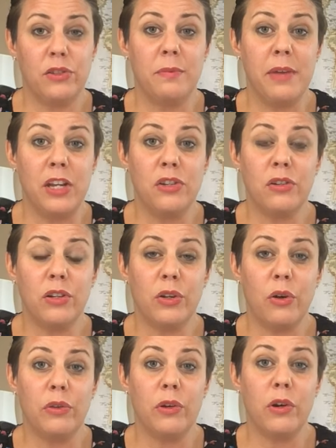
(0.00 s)
so make sure to
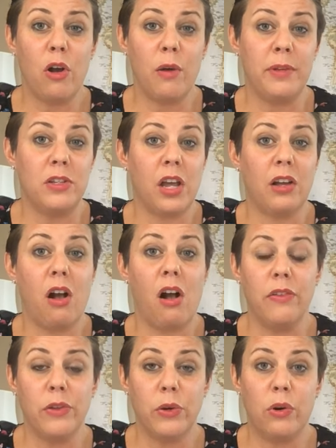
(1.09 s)
go through your home and check
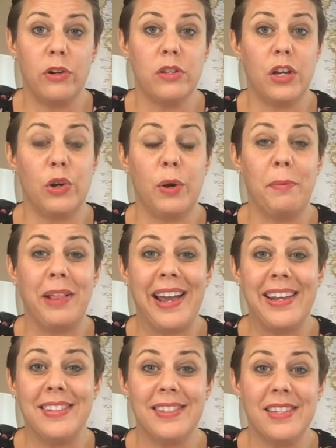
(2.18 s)
all the cords on your
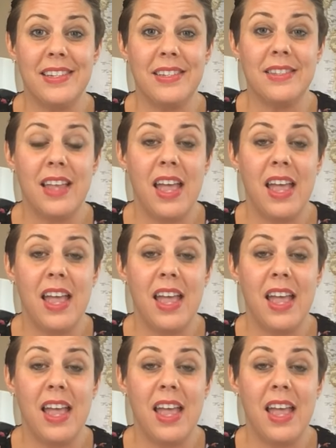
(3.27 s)
appliances,